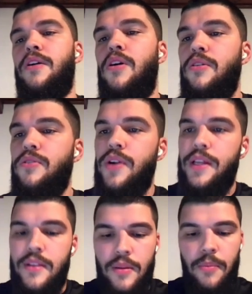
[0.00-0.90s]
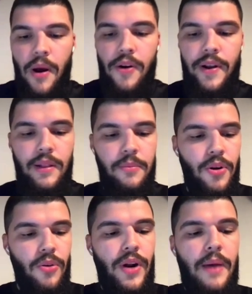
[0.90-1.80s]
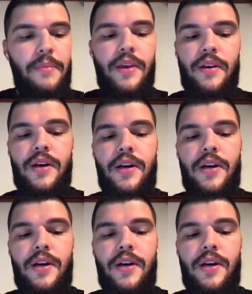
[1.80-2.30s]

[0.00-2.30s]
concurrent and parallel programming,